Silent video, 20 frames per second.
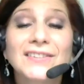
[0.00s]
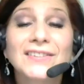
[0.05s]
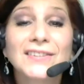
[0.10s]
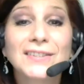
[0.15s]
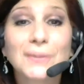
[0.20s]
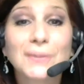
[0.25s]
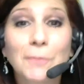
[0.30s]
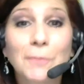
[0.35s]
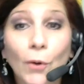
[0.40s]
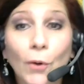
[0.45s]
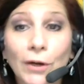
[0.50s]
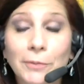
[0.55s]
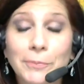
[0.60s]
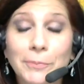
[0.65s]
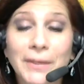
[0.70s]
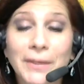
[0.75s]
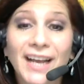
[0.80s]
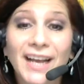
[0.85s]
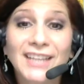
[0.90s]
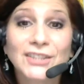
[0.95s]
is important
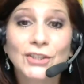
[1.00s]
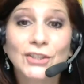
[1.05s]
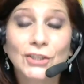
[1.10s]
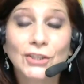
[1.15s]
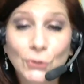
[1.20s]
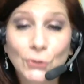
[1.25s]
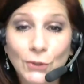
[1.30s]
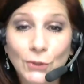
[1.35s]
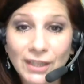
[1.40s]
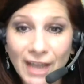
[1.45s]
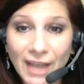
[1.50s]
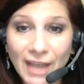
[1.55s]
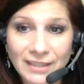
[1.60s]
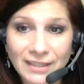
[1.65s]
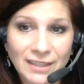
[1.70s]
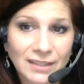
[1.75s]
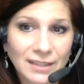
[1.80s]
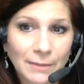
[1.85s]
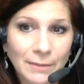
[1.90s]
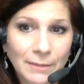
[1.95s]
because
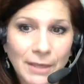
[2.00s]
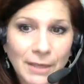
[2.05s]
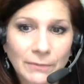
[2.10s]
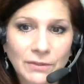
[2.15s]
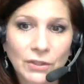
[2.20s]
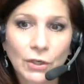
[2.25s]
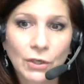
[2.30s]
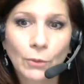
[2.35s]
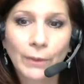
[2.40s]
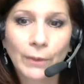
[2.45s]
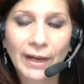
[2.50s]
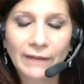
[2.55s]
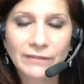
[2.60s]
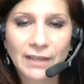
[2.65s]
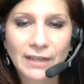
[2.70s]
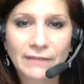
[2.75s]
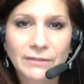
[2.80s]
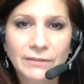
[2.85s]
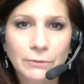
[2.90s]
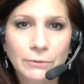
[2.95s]
sometimes, you know, we have
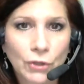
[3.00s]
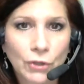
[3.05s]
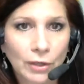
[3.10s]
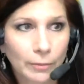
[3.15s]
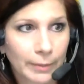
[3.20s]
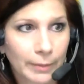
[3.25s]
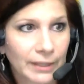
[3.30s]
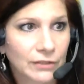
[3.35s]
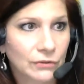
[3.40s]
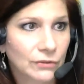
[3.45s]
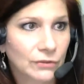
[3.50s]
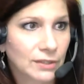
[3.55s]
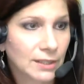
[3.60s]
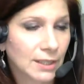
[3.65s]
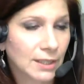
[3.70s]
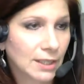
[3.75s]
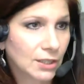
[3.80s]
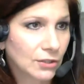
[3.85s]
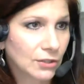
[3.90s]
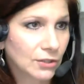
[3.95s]
to have some trailblazers in
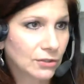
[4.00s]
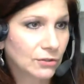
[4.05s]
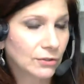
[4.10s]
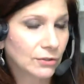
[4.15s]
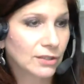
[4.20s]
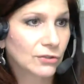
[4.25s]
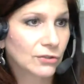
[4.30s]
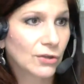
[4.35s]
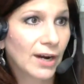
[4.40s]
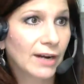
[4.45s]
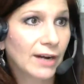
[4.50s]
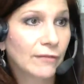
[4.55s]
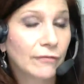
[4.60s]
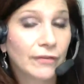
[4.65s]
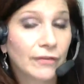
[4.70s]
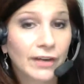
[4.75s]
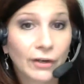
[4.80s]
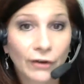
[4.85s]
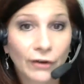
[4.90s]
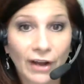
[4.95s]
the industry to try and
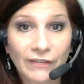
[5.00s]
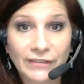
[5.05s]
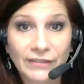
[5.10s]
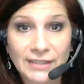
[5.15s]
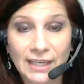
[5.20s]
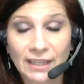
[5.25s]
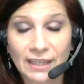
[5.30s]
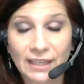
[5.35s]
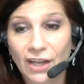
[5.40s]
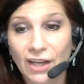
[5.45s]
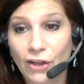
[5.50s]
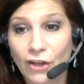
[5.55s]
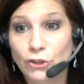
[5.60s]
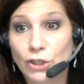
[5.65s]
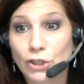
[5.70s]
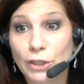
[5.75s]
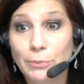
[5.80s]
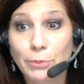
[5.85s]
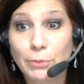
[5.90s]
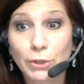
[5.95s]
figure out the
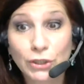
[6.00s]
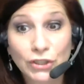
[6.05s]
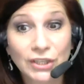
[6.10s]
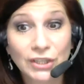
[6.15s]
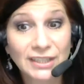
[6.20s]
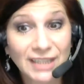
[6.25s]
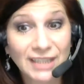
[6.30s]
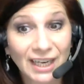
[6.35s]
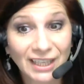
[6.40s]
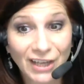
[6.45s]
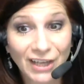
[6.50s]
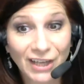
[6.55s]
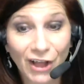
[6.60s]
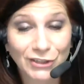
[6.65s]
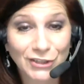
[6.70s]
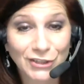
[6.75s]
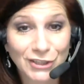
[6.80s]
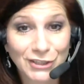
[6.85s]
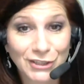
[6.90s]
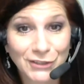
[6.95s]
technology, to push the
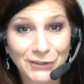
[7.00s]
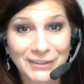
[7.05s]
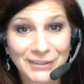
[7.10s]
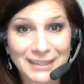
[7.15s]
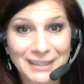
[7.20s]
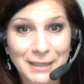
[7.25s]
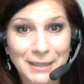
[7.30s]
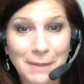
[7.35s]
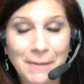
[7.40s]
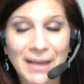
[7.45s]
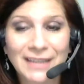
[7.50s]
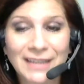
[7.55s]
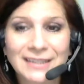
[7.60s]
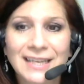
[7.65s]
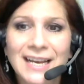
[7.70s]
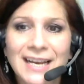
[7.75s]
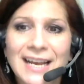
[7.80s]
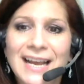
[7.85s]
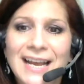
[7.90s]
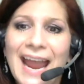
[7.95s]
technology to its limits
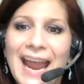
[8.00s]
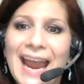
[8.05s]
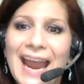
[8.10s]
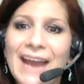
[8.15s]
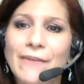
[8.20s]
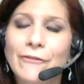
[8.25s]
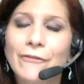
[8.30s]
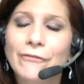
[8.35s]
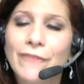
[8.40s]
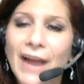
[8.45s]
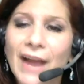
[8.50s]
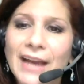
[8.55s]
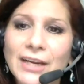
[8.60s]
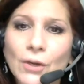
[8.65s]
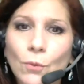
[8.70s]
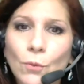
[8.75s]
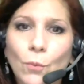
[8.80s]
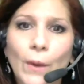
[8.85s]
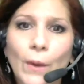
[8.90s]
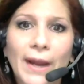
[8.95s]
and find
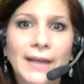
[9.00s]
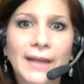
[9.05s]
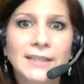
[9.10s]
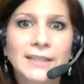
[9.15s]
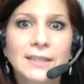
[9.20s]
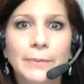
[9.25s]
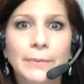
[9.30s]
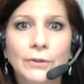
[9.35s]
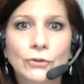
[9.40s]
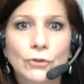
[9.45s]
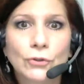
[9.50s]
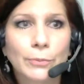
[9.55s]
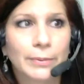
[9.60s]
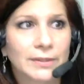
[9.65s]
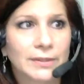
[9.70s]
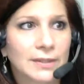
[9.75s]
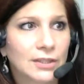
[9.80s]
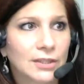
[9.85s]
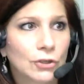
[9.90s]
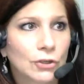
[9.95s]
a way to build your
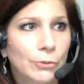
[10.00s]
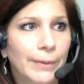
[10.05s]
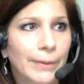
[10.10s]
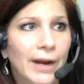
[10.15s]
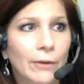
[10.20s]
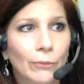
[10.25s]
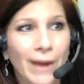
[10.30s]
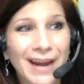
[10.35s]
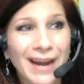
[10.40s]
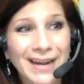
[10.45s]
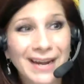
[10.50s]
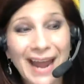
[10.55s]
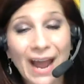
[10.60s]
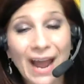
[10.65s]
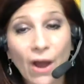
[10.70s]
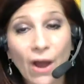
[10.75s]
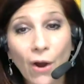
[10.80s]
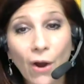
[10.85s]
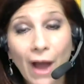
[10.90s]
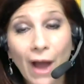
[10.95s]
business and your brand. Right
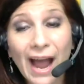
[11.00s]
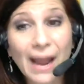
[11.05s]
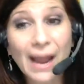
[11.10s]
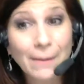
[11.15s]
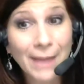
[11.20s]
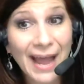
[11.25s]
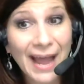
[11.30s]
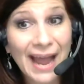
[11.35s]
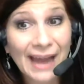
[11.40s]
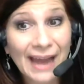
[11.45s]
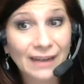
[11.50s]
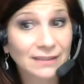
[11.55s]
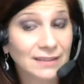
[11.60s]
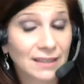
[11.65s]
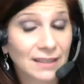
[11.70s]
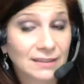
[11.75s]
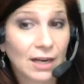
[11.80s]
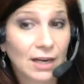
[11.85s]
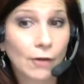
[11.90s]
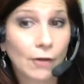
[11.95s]
now, I'm
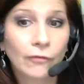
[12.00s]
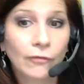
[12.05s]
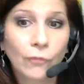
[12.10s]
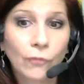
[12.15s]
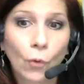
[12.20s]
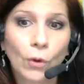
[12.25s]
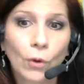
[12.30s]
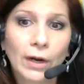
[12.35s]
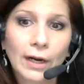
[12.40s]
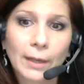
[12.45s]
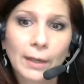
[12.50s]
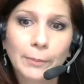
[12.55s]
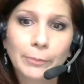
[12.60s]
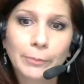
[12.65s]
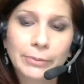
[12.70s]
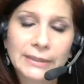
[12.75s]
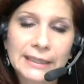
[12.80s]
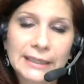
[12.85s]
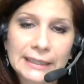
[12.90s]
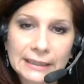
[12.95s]
accessing 4
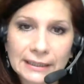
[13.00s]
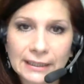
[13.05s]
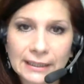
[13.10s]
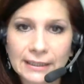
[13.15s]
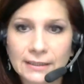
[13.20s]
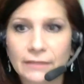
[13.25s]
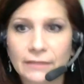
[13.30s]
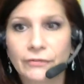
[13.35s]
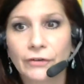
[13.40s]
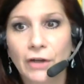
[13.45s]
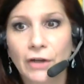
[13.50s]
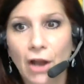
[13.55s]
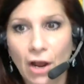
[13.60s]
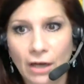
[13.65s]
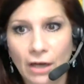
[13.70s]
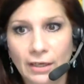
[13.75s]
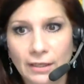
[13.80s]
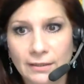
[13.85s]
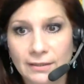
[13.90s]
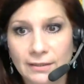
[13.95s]
completely different
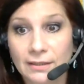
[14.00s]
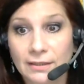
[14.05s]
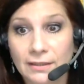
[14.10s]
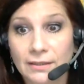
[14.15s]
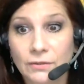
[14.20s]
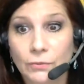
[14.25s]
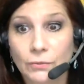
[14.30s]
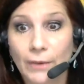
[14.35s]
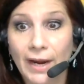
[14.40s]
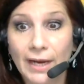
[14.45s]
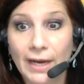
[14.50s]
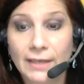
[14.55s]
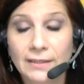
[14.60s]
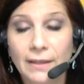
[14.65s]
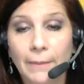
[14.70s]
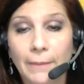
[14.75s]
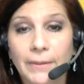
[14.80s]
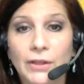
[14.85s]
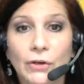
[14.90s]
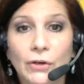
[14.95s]
audiences, right?
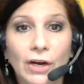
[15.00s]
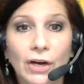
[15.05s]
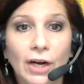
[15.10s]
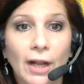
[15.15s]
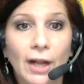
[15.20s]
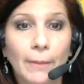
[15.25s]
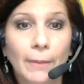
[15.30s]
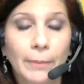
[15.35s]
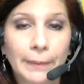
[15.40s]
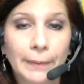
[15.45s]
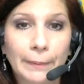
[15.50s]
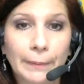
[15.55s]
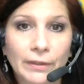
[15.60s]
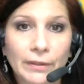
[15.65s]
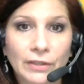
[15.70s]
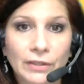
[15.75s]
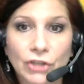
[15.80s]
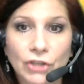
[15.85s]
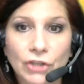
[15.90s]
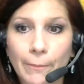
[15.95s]
I mean, there are a couple people
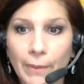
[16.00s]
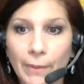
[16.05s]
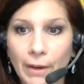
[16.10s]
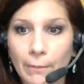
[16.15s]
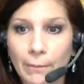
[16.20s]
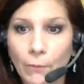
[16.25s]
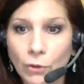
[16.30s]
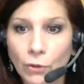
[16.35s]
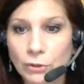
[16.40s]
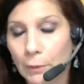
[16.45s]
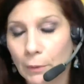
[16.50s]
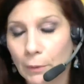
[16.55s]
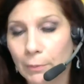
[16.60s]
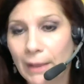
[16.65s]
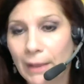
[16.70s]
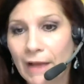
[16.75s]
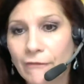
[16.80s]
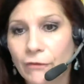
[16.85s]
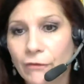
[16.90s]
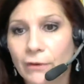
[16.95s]
that jump on multiple
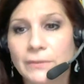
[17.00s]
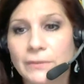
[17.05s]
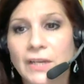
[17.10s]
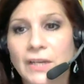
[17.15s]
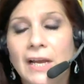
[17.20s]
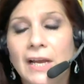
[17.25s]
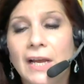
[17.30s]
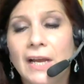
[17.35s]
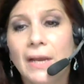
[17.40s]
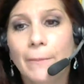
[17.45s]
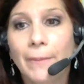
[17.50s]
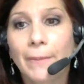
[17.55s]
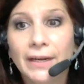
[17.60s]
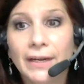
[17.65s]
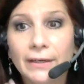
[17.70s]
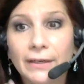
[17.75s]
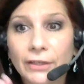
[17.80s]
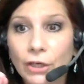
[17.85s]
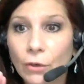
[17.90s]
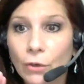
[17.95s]
platforms, but,
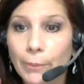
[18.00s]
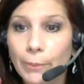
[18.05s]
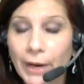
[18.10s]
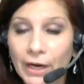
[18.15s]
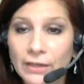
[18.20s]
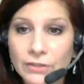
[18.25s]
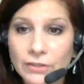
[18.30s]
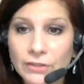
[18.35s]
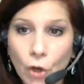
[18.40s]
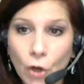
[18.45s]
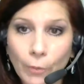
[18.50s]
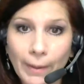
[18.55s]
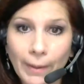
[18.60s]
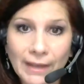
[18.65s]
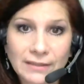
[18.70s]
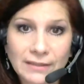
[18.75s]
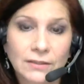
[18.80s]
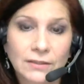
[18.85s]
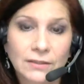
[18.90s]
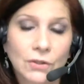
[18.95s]
you know, Periscope
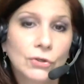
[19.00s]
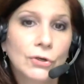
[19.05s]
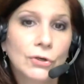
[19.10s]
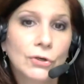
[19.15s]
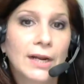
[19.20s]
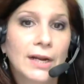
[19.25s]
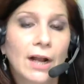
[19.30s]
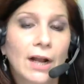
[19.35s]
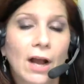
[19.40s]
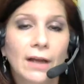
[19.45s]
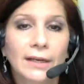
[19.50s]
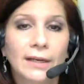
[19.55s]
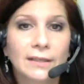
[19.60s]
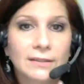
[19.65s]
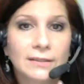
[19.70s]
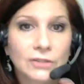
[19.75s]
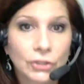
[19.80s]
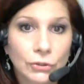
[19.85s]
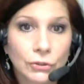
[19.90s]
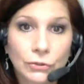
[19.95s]
has its own unique
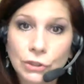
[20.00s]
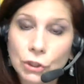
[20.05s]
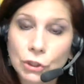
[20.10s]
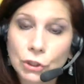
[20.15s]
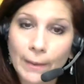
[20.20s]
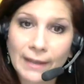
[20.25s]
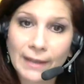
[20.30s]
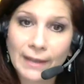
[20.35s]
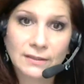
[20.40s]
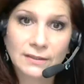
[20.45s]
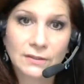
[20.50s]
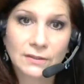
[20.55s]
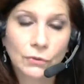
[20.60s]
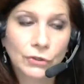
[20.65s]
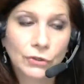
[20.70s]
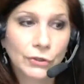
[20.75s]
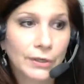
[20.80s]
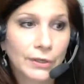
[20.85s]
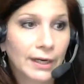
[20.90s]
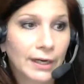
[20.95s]
audience. YouTube has its own
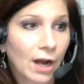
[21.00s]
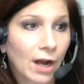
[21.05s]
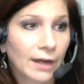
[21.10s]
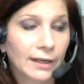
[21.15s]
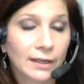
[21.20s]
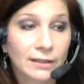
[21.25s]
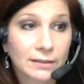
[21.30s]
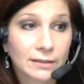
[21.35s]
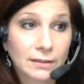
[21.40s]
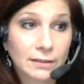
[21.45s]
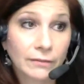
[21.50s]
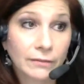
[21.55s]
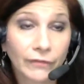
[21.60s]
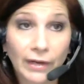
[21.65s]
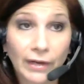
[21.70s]
unique audience.